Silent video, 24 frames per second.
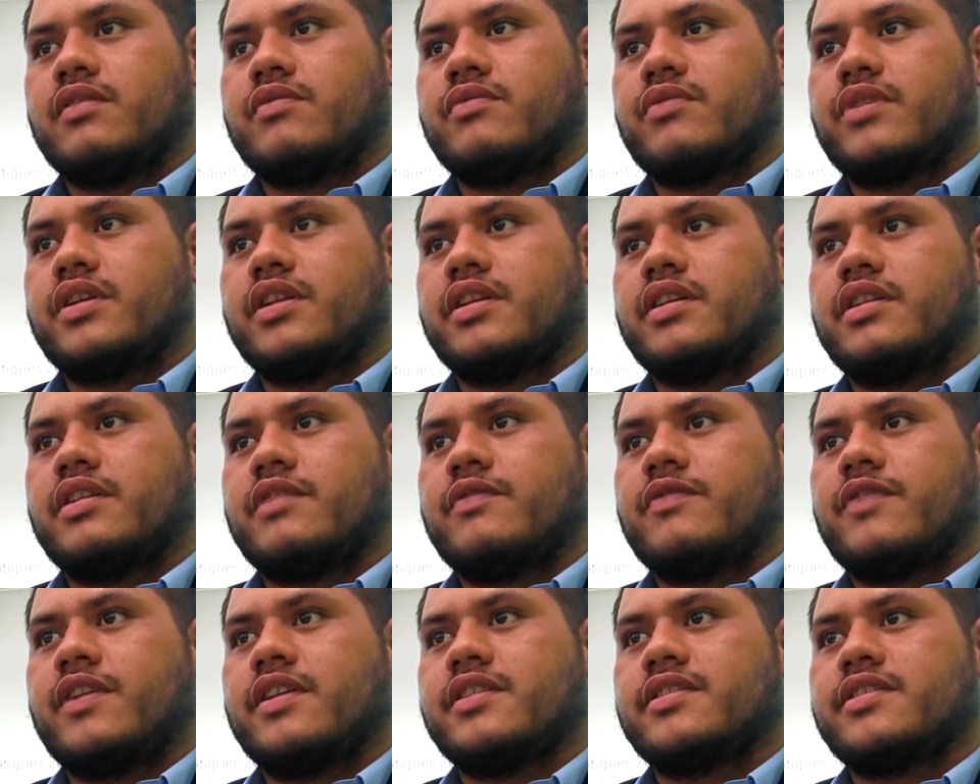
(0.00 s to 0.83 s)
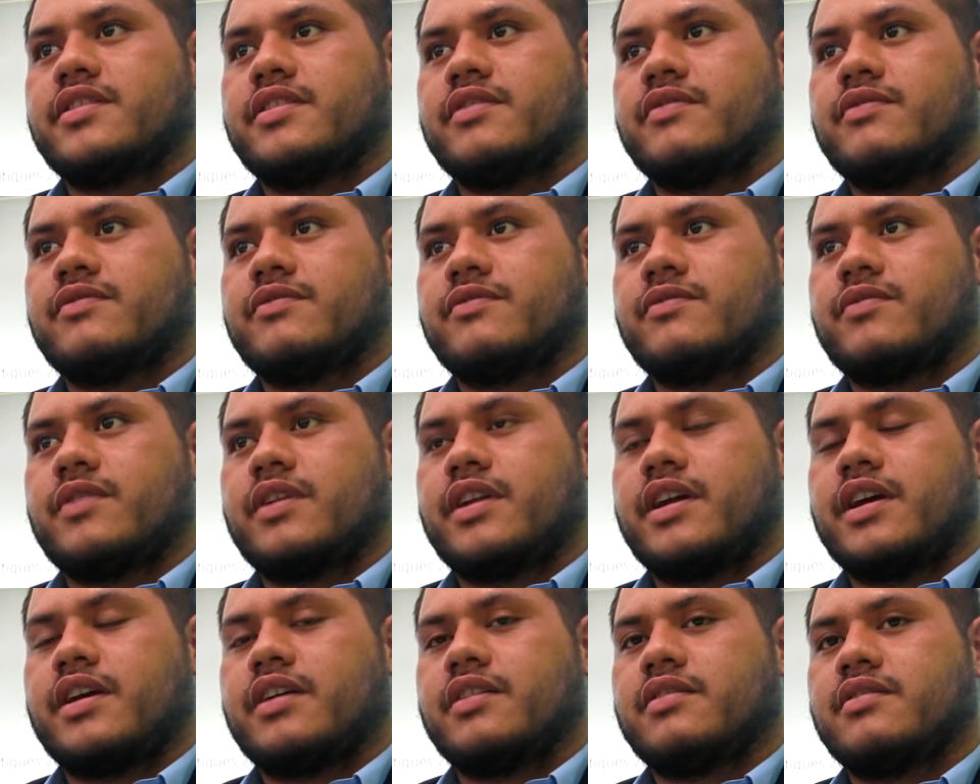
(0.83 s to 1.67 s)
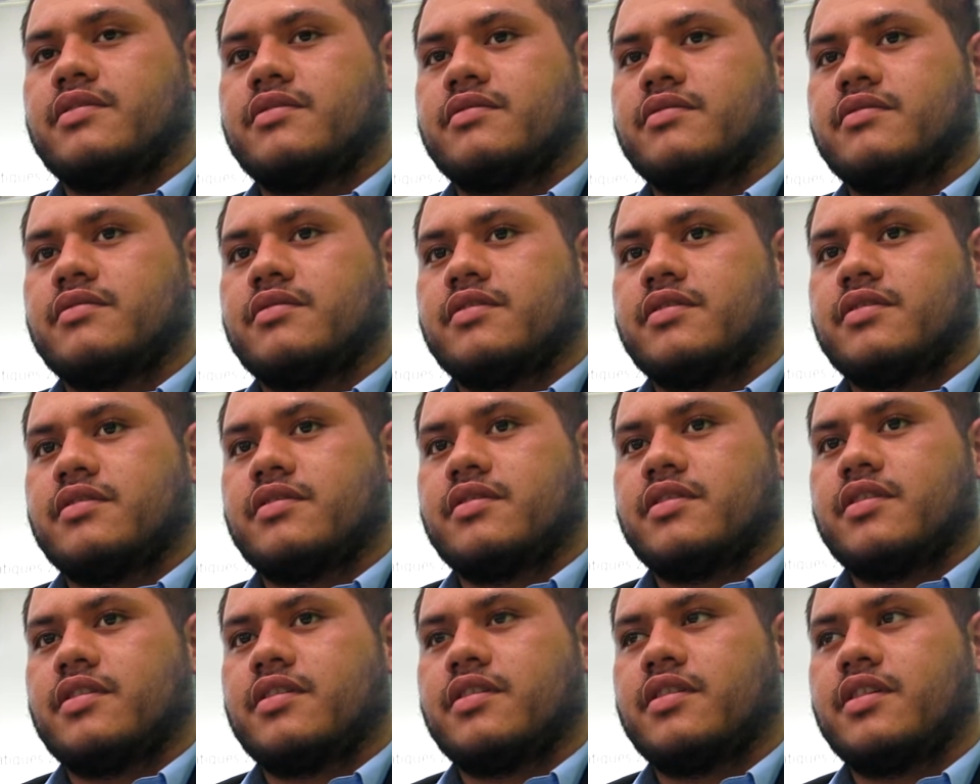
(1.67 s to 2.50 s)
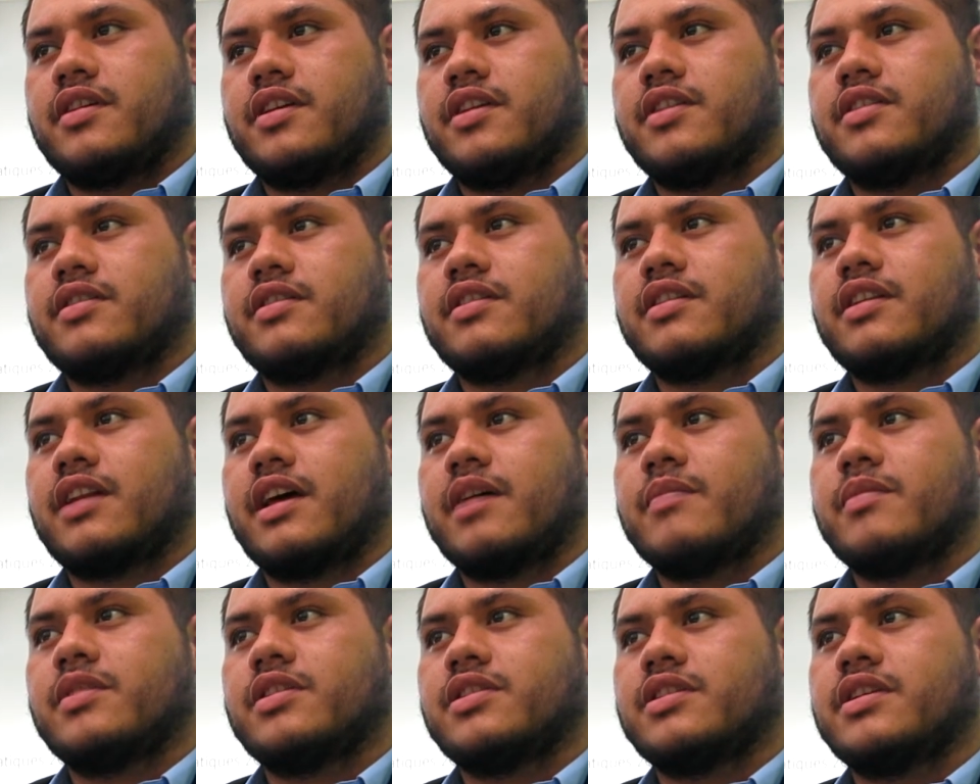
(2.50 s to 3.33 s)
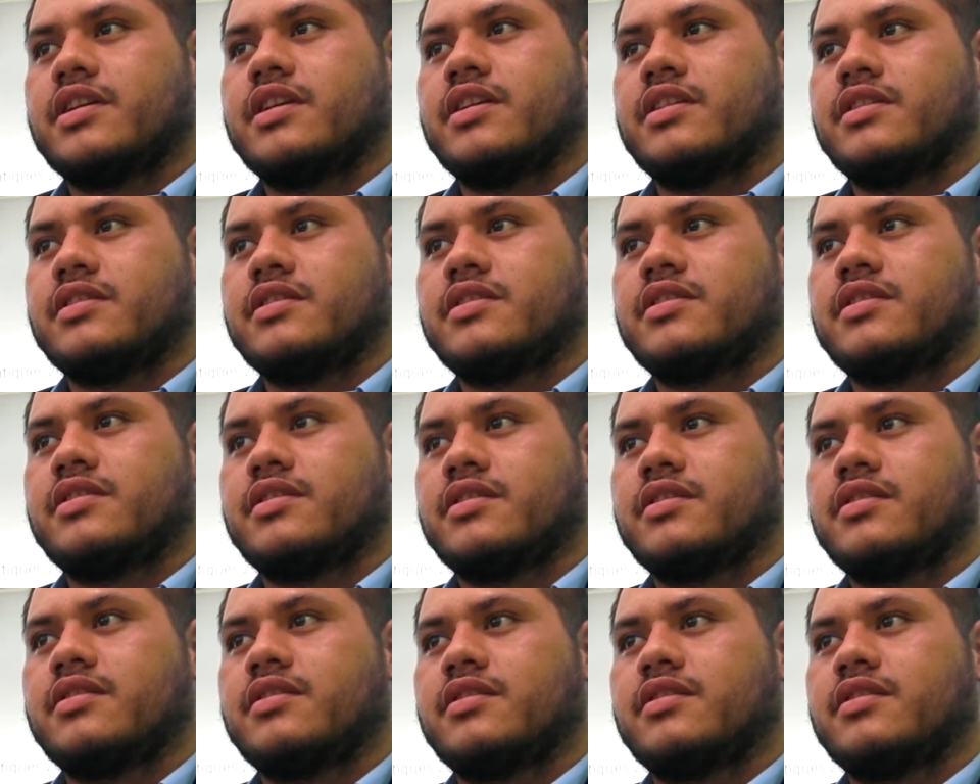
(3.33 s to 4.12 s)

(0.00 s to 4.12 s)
really defensive when I hear climate change.